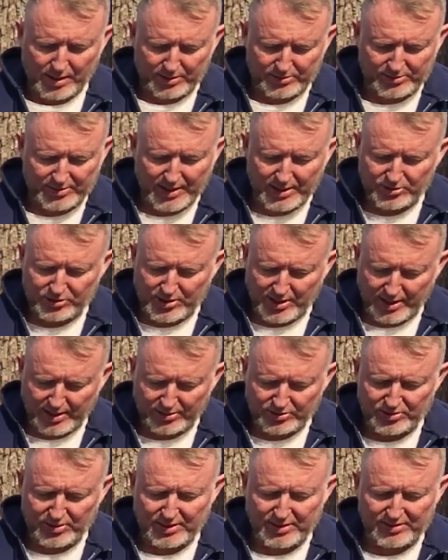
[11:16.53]
A state
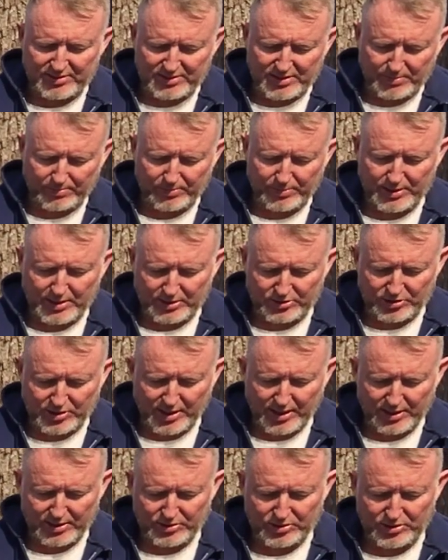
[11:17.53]
change is simply a
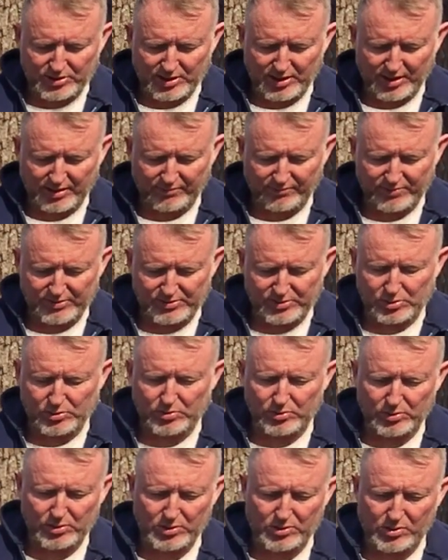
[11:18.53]
change in
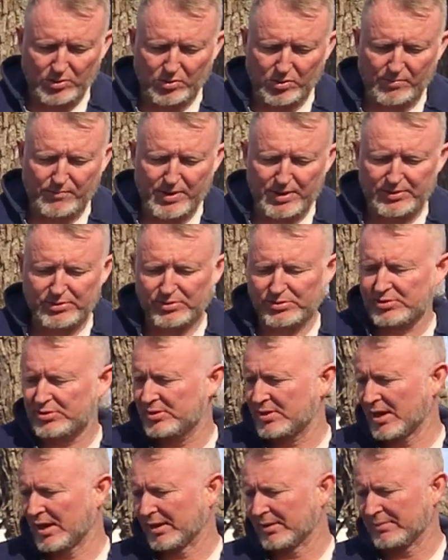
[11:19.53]
physical or mental
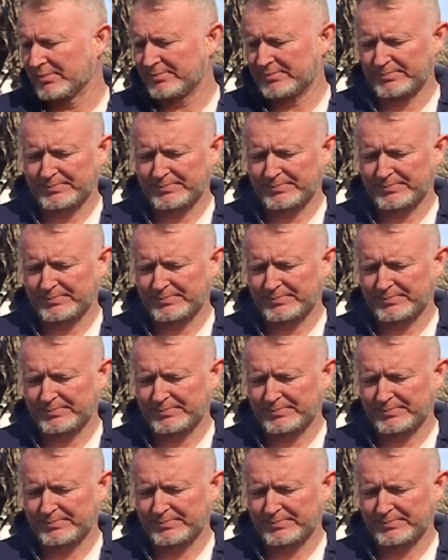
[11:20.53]
state.